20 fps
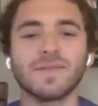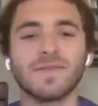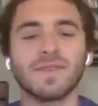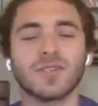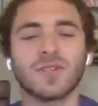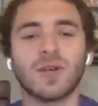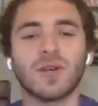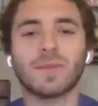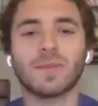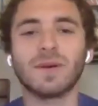
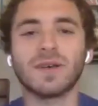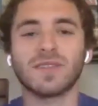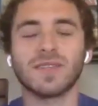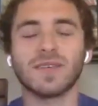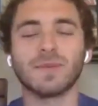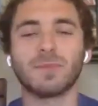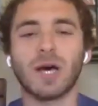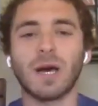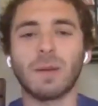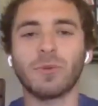definitely talk about
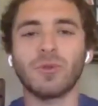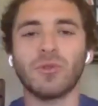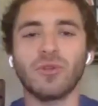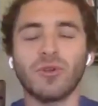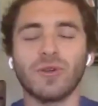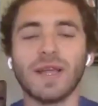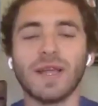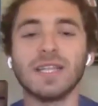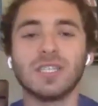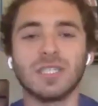the
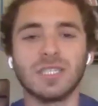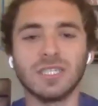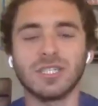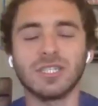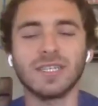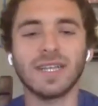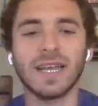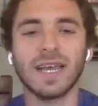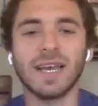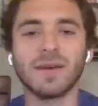popular
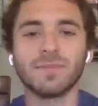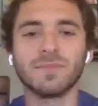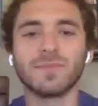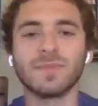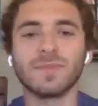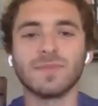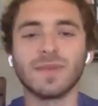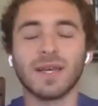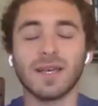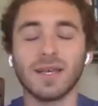engineering
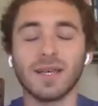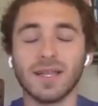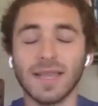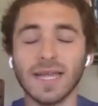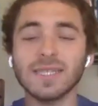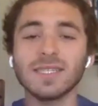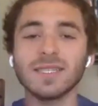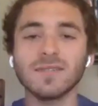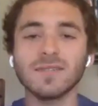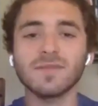um,
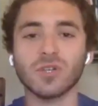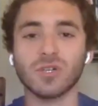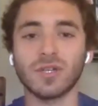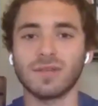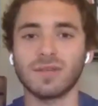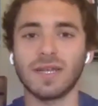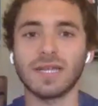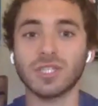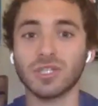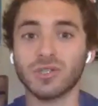electives
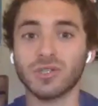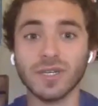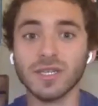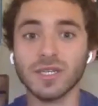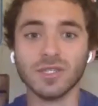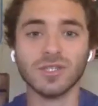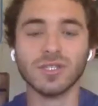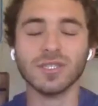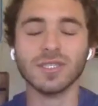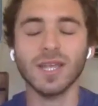or
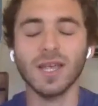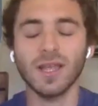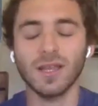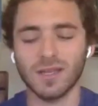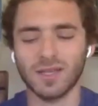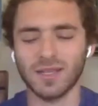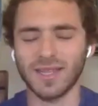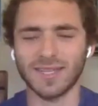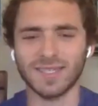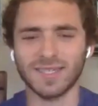extracurriculars,
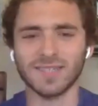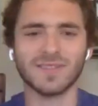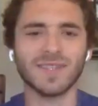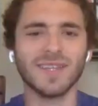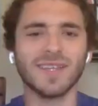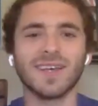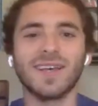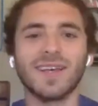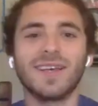not electives,